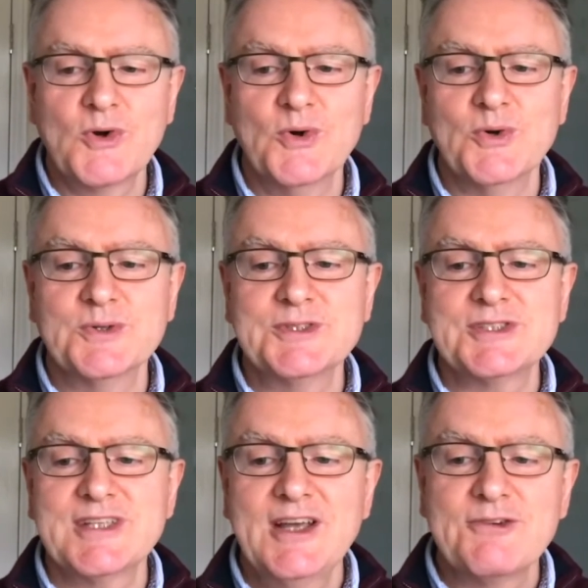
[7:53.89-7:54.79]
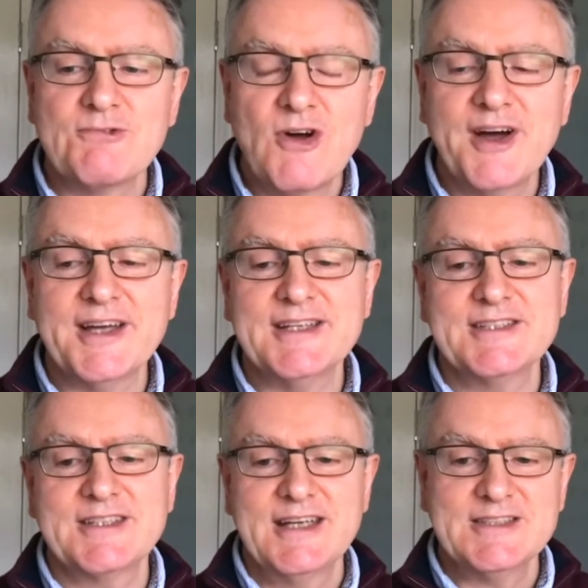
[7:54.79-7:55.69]
courts
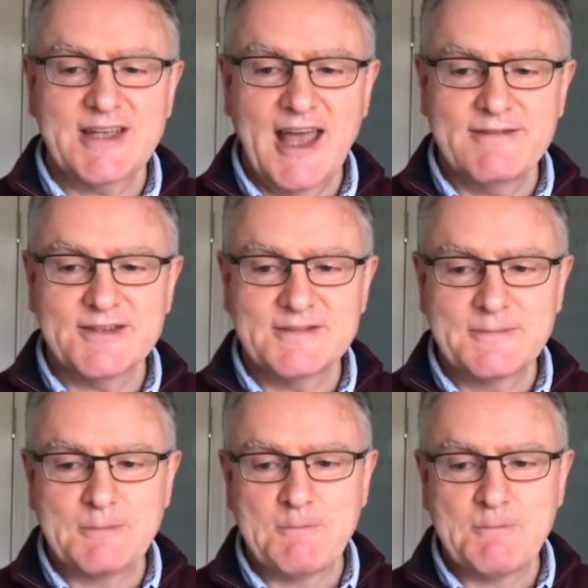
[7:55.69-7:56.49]
rise to heaven.